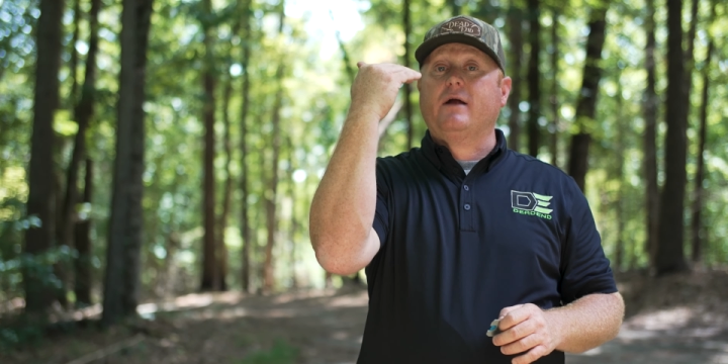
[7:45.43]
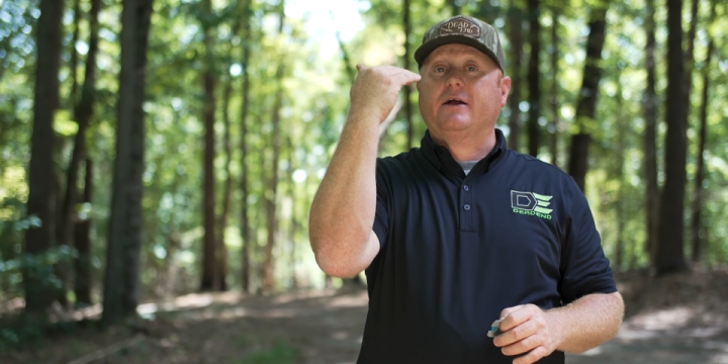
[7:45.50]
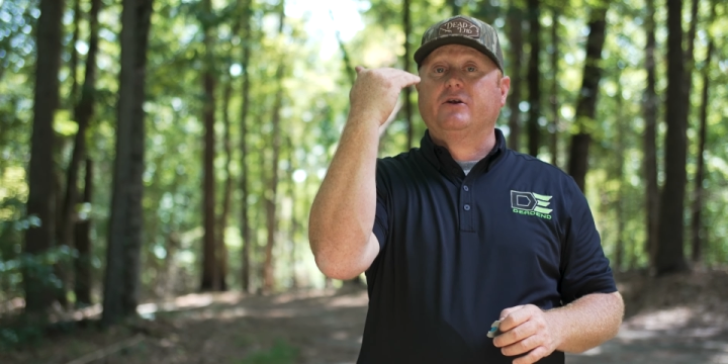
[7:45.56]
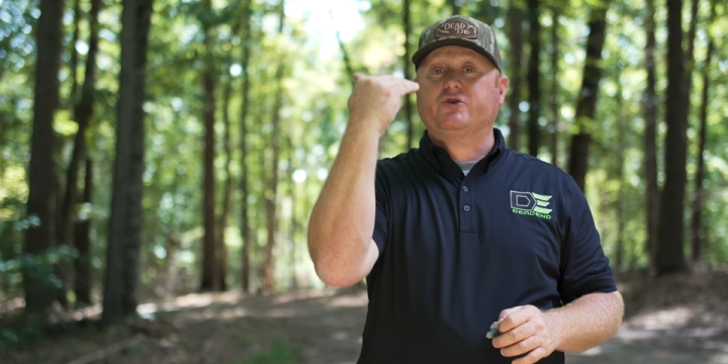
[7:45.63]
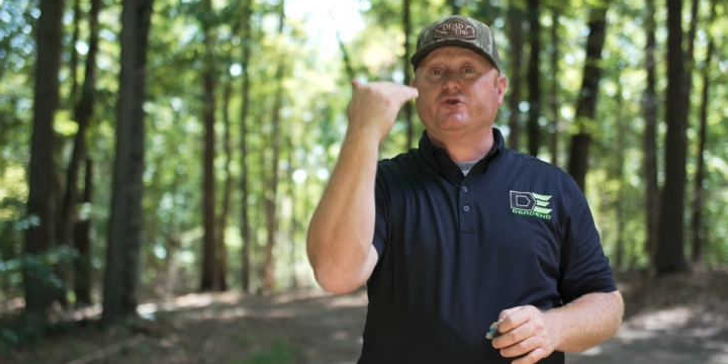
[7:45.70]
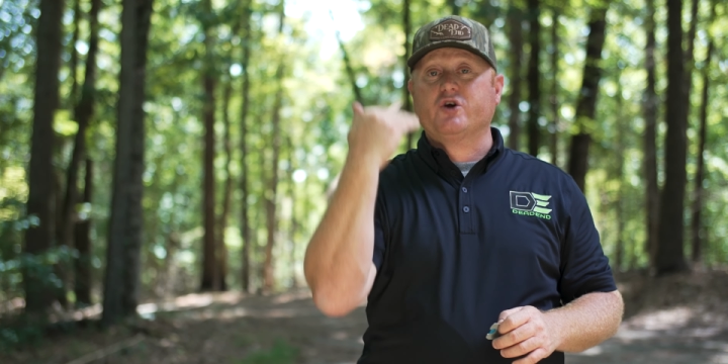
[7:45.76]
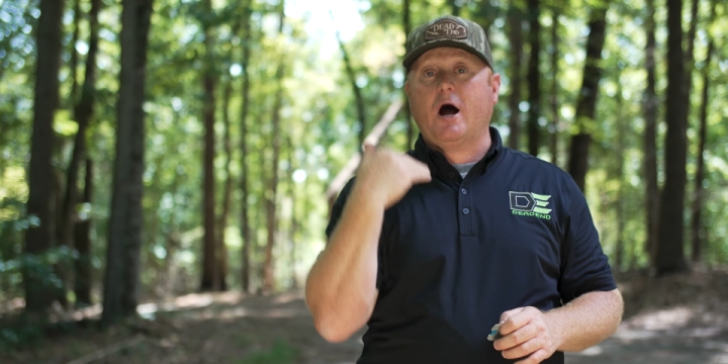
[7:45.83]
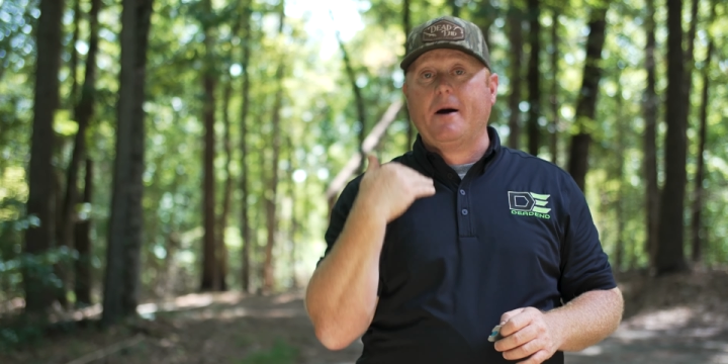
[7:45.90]
I
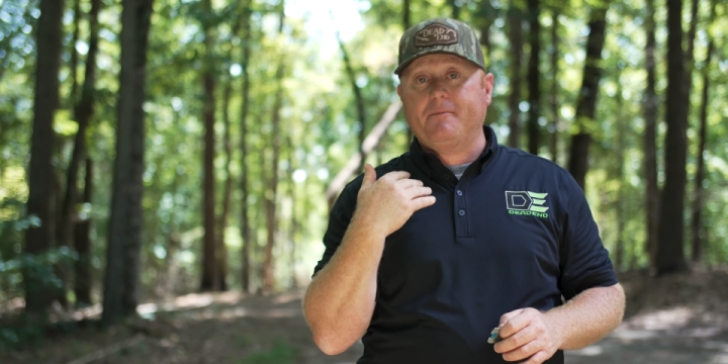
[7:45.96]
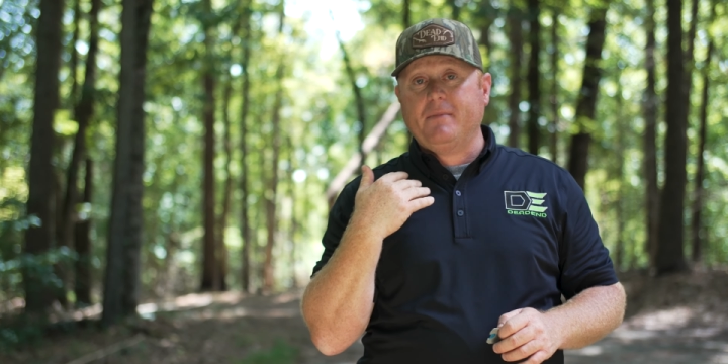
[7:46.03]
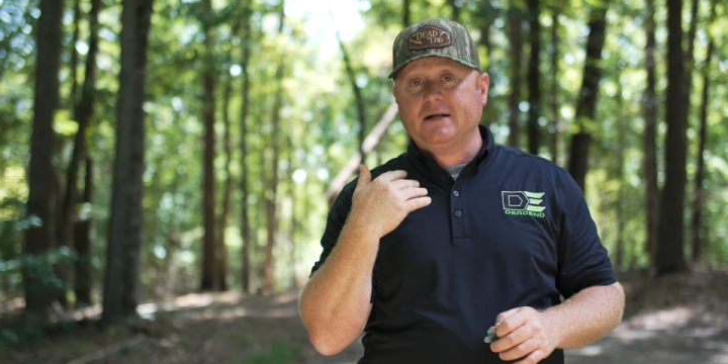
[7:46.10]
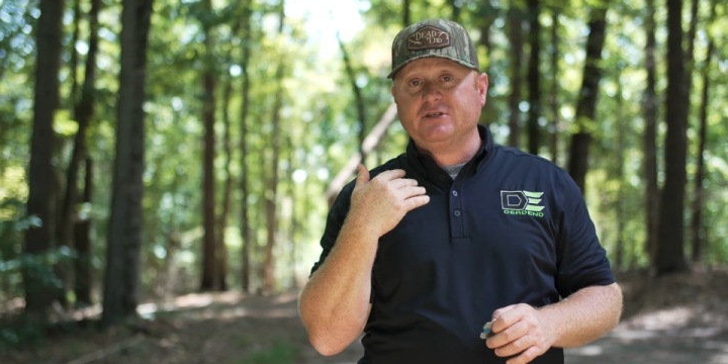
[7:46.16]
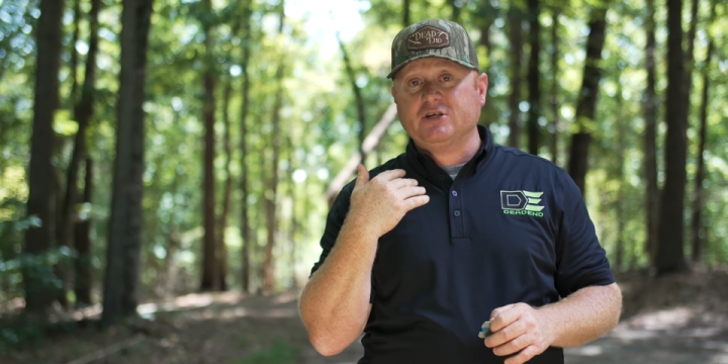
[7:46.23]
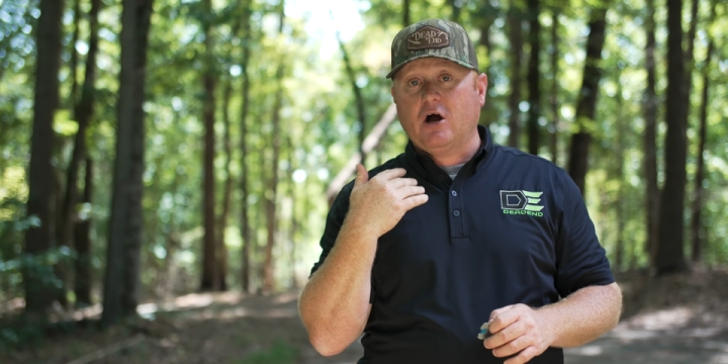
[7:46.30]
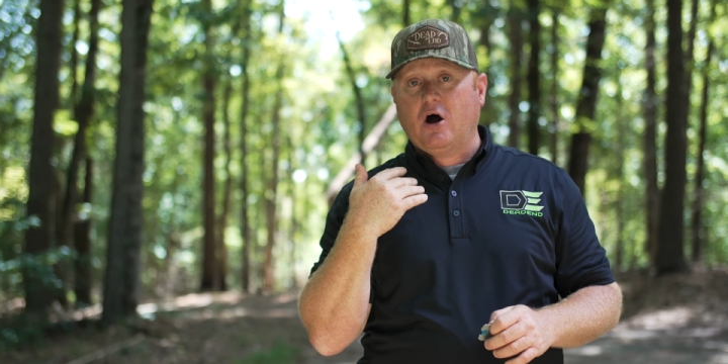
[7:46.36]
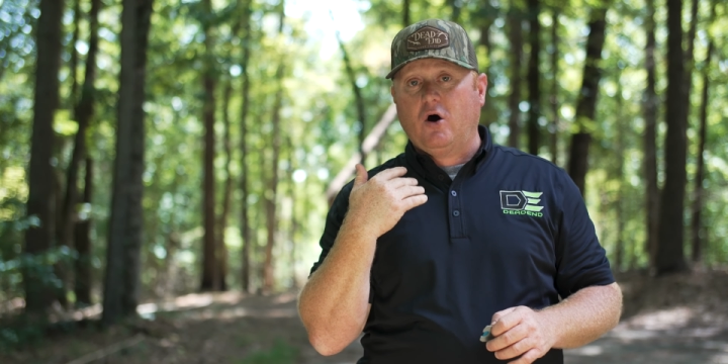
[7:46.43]
drop my
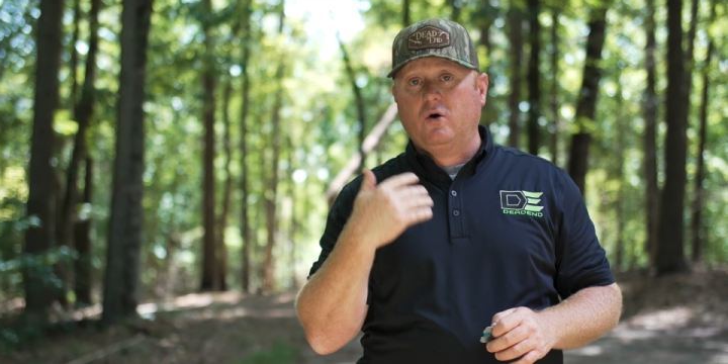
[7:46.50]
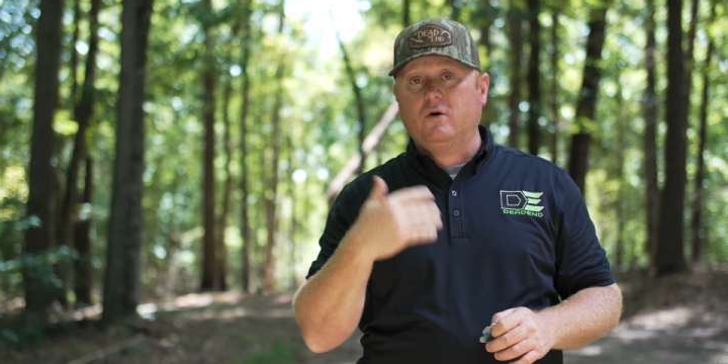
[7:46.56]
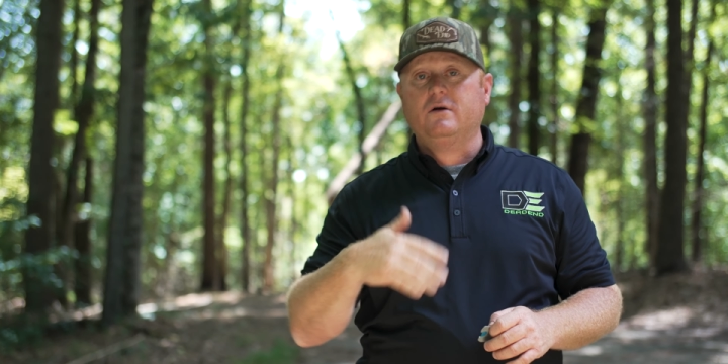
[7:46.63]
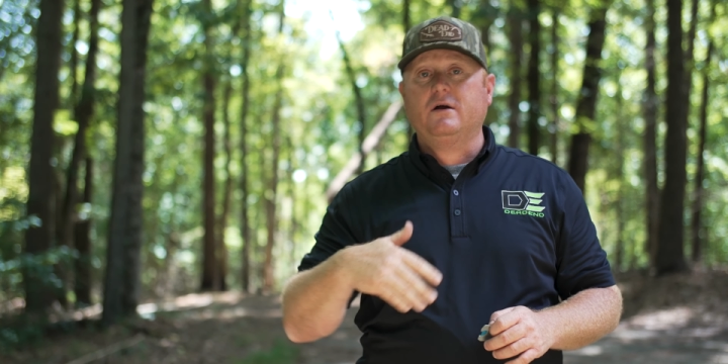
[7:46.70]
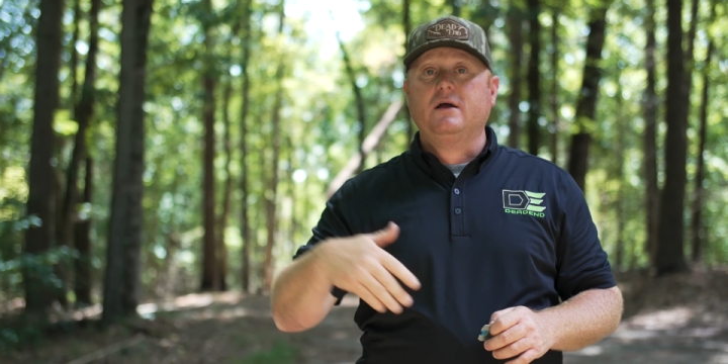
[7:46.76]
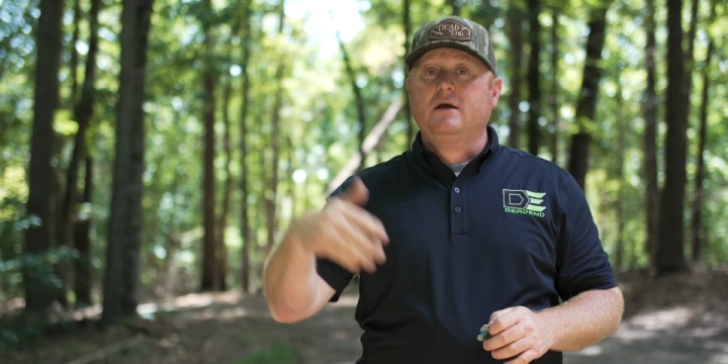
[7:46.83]
jaw,